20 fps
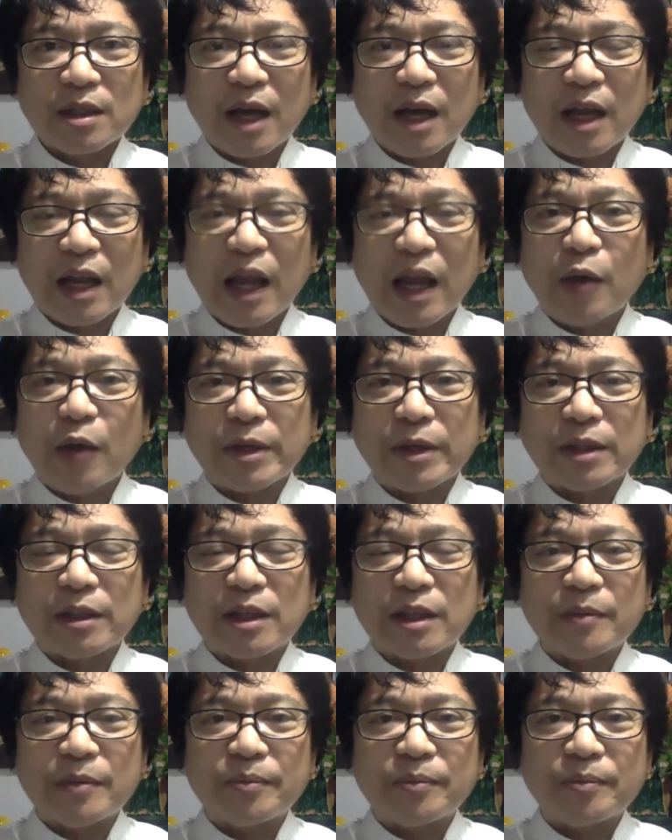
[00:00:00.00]
allowing
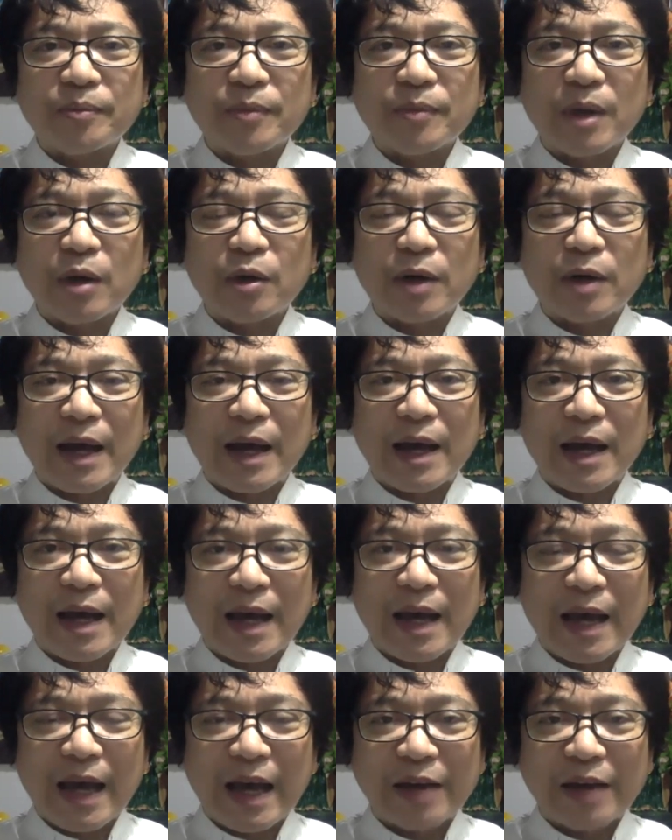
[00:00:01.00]
them or
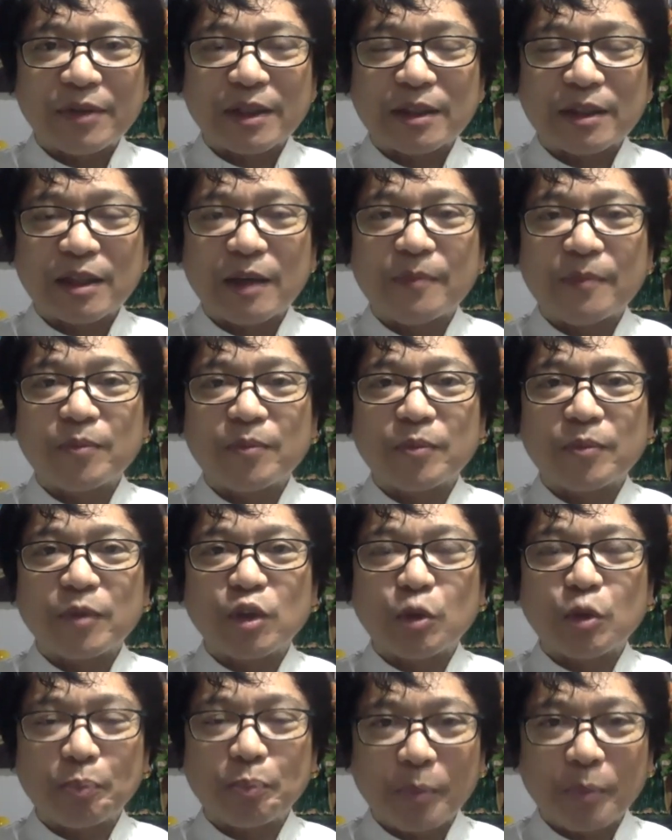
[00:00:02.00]
having them
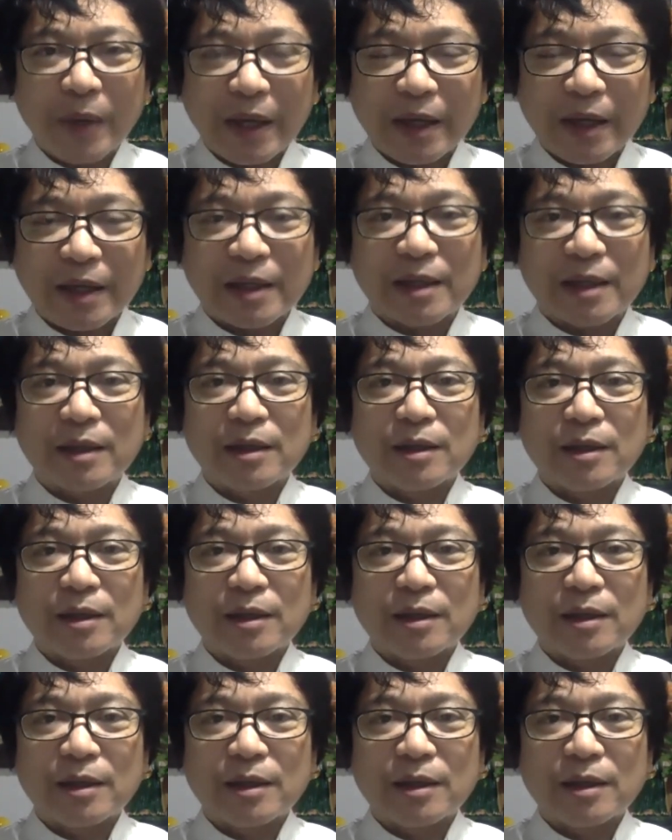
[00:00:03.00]
to pay